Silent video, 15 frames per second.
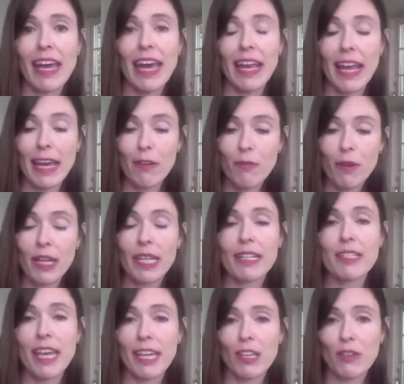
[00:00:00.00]
and
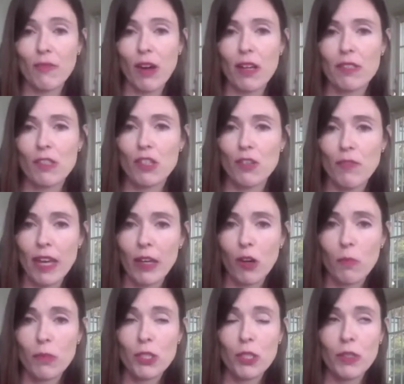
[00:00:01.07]
really take advantage of that
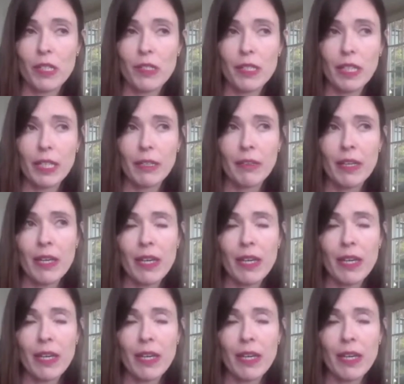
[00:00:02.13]
opportunity.